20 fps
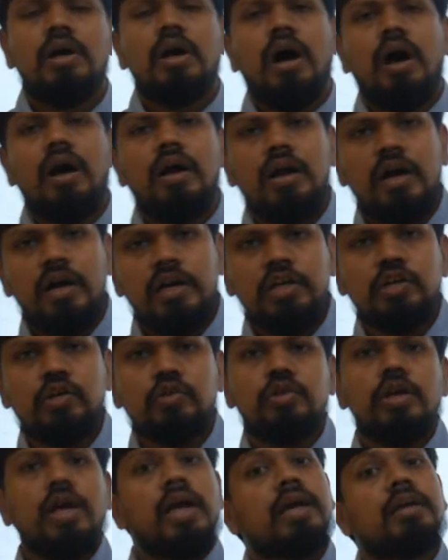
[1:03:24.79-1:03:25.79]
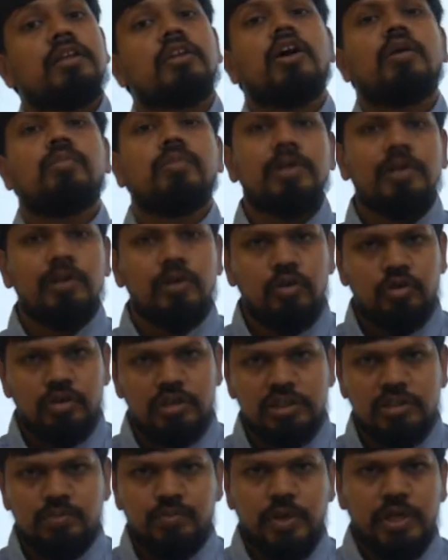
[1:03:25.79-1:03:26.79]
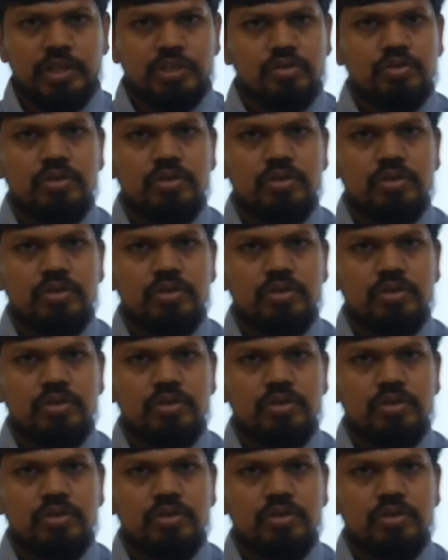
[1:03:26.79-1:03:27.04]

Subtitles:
according to the economic load dispatch.